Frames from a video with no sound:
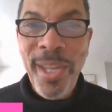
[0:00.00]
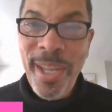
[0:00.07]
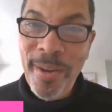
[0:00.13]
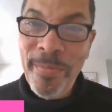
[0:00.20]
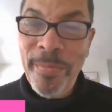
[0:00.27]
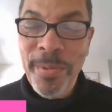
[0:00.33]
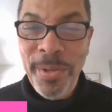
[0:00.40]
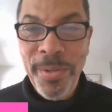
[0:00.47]

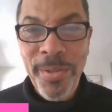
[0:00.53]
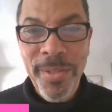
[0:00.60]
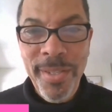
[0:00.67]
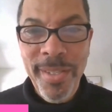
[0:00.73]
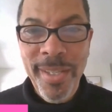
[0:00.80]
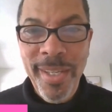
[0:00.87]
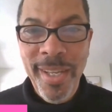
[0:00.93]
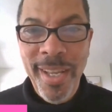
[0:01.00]
help you.
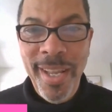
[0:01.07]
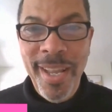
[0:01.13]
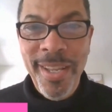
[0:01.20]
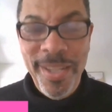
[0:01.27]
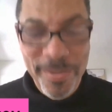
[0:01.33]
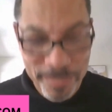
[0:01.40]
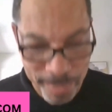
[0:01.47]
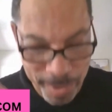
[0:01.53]

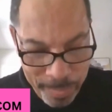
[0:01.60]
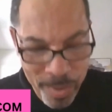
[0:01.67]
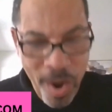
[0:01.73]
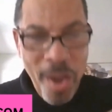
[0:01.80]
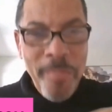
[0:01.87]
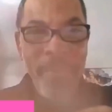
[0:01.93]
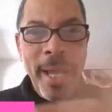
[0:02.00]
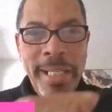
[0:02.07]
Be
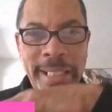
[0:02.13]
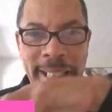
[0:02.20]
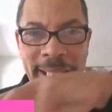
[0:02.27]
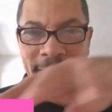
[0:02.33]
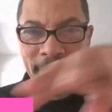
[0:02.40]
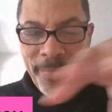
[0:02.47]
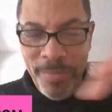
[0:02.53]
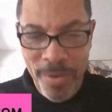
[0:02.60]
part of my
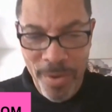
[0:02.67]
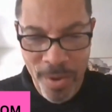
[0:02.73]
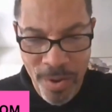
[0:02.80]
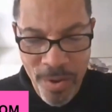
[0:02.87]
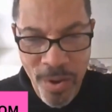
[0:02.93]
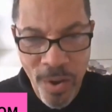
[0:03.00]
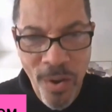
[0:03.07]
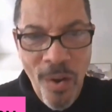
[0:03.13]
team.
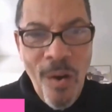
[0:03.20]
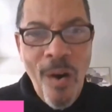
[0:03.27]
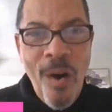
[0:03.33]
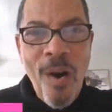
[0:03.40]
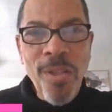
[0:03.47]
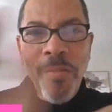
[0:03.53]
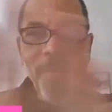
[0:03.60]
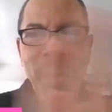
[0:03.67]

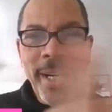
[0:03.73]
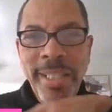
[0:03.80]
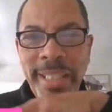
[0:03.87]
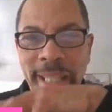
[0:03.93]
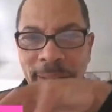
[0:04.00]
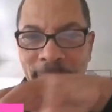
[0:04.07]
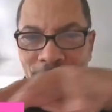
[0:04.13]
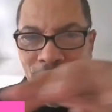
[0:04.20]
All of our
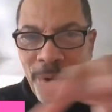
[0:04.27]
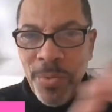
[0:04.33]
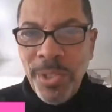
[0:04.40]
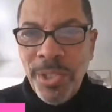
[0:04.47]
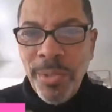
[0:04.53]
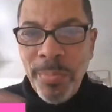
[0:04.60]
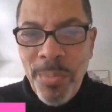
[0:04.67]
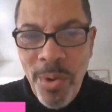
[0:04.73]
team, we
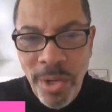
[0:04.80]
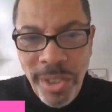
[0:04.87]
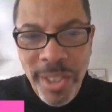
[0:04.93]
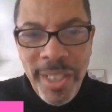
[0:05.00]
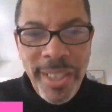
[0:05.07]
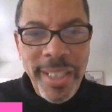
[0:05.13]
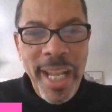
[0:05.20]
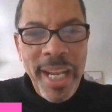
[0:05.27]
will support
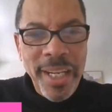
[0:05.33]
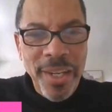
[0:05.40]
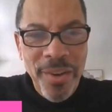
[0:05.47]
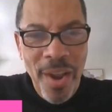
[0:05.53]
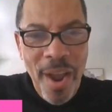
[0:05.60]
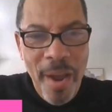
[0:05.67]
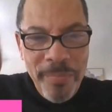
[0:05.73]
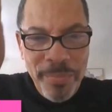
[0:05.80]
you and take
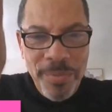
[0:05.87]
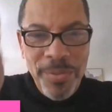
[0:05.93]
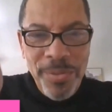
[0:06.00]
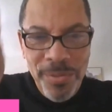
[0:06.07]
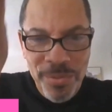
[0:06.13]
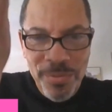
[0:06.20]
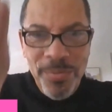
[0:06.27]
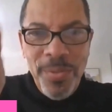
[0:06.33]
you up
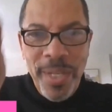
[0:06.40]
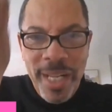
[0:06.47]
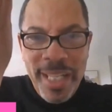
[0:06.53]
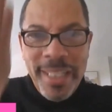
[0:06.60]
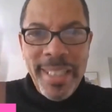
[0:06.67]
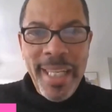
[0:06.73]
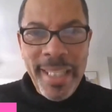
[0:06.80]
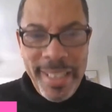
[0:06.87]
with
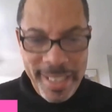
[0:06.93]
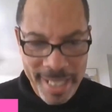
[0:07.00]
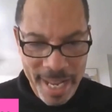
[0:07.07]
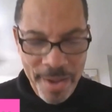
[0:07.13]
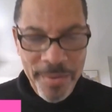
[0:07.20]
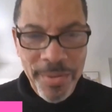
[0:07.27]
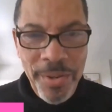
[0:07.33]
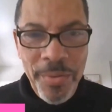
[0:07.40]
us. us.
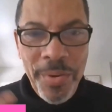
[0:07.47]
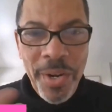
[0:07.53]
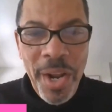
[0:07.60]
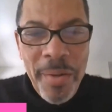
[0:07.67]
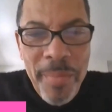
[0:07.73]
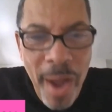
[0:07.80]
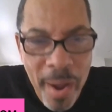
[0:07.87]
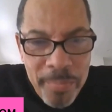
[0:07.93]
You
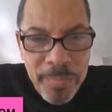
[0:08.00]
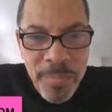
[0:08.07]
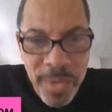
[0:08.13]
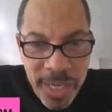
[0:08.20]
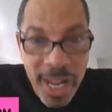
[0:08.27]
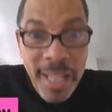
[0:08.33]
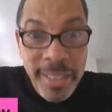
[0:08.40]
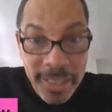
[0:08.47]
will up
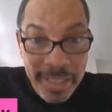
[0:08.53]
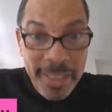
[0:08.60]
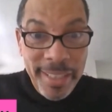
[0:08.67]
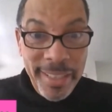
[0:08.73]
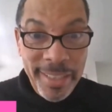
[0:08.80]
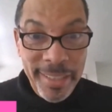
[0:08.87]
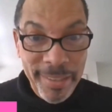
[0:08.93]
with us.